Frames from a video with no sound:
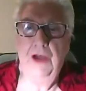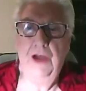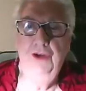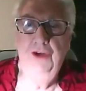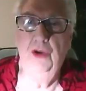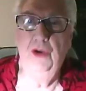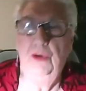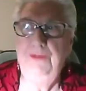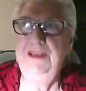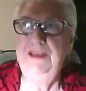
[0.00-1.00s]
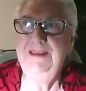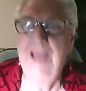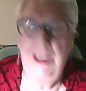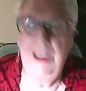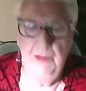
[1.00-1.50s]
not all of these
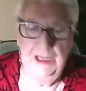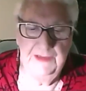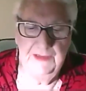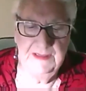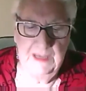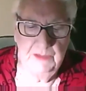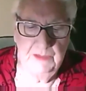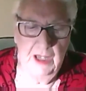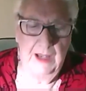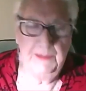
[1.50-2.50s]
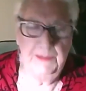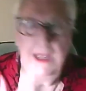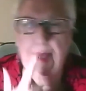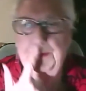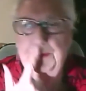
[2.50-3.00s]
came in at the same time. The
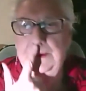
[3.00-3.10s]
upper lip